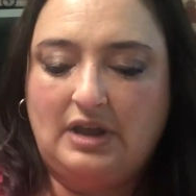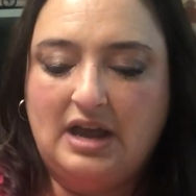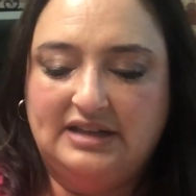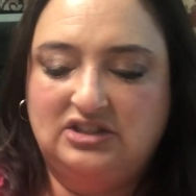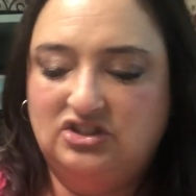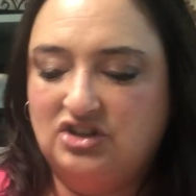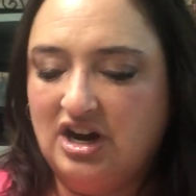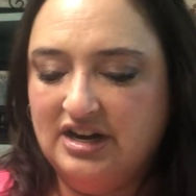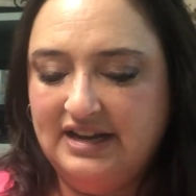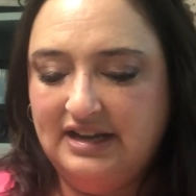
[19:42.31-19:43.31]
I
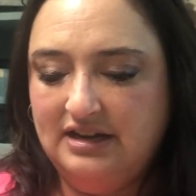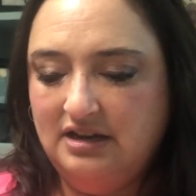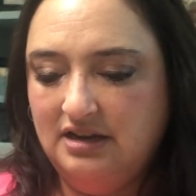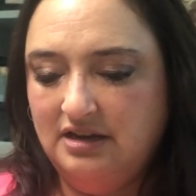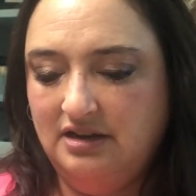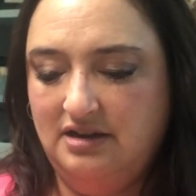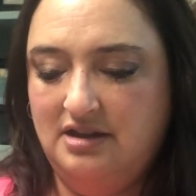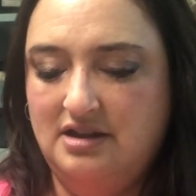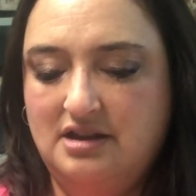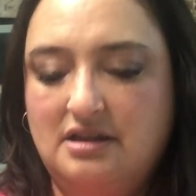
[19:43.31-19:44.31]
started
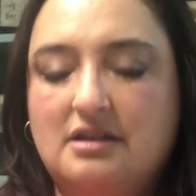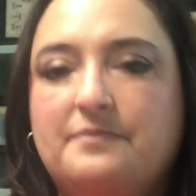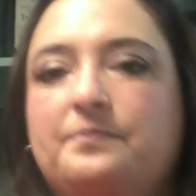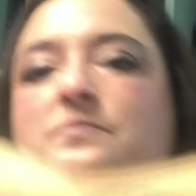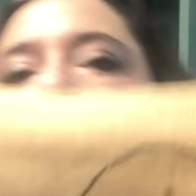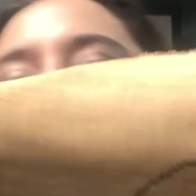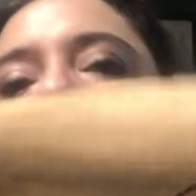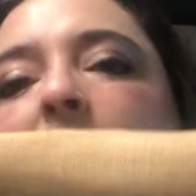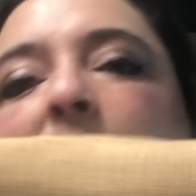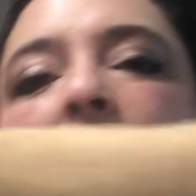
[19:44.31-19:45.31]
Autumn at